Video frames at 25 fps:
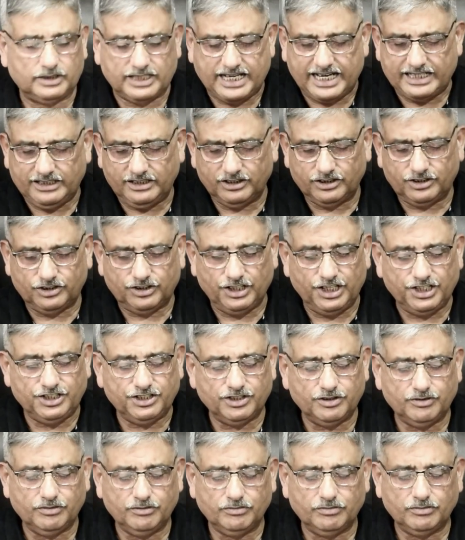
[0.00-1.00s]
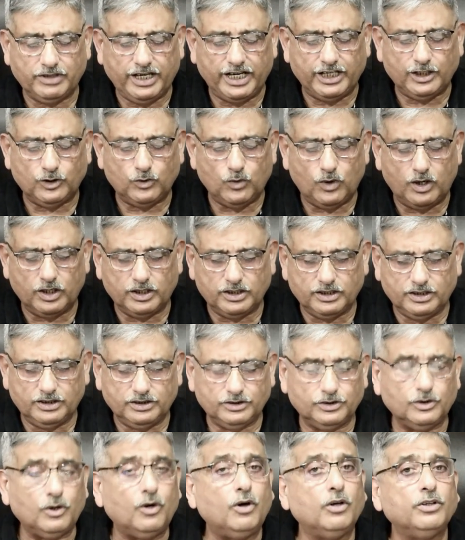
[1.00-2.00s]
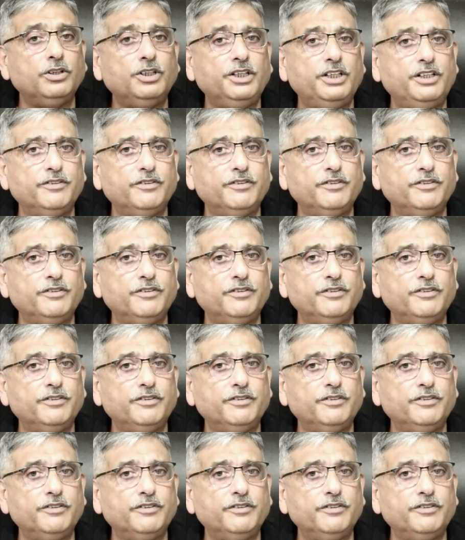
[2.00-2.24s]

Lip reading: either station headquarters or the